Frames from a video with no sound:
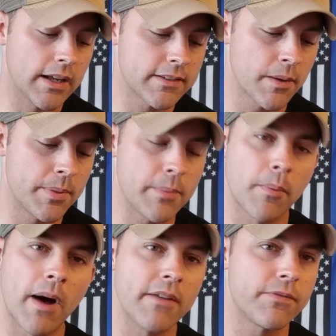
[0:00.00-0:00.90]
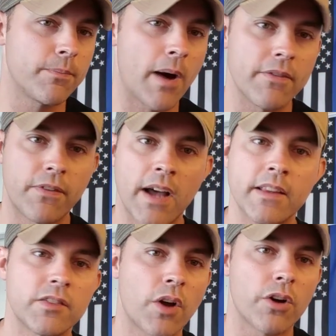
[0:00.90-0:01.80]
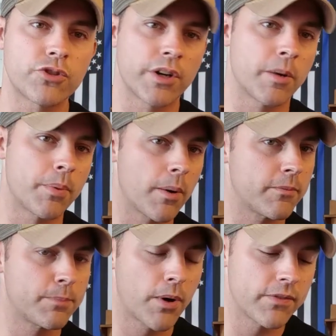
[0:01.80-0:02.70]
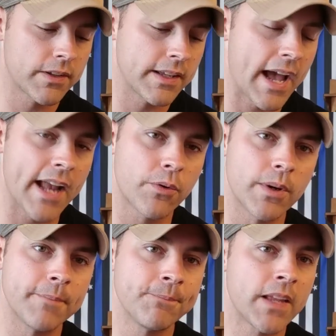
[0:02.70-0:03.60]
Some people might find the stock trigger perfectly adequate,